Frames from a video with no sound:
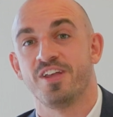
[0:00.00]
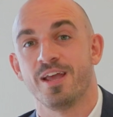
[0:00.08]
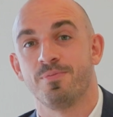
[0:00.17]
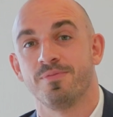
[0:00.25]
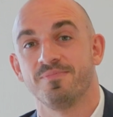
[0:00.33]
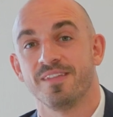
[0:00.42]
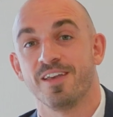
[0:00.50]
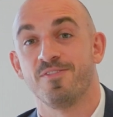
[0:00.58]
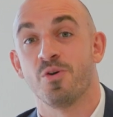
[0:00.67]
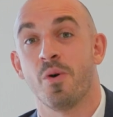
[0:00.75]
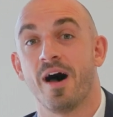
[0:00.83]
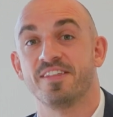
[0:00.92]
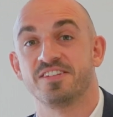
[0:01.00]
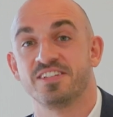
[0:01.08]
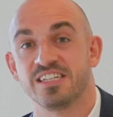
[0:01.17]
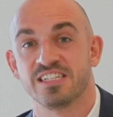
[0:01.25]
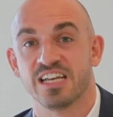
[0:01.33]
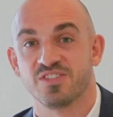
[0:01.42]
tip, if you are the
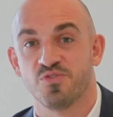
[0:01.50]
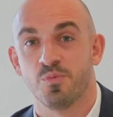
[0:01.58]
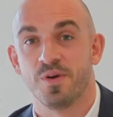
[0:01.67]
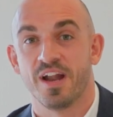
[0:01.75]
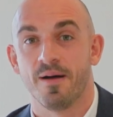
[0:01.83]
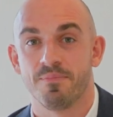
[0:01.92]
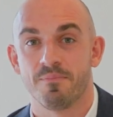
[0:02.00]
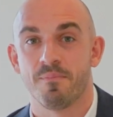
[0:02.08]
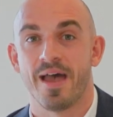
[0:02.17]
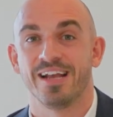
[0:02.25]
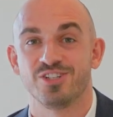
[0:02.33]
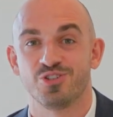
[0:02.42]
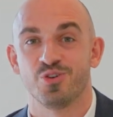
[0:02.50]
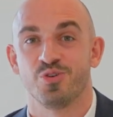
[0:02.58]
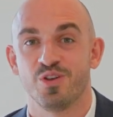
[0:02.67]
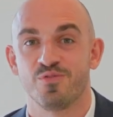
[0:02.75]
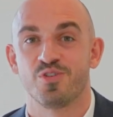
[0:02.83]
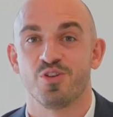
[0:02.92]
successful bidder, make sure
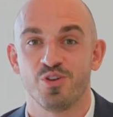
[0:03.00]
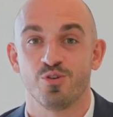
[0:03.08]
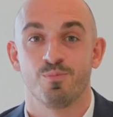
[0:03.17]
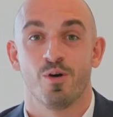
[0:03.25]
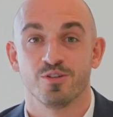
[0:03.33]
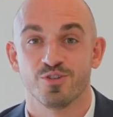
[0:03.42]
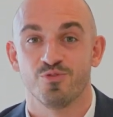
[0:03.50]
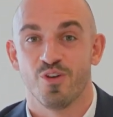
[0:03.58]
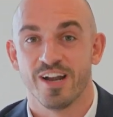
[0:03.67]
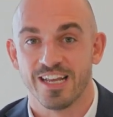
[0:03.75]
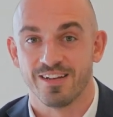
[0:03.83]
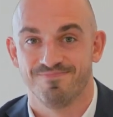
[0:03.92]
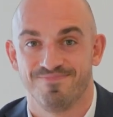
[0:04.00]
you've got your deposit ready.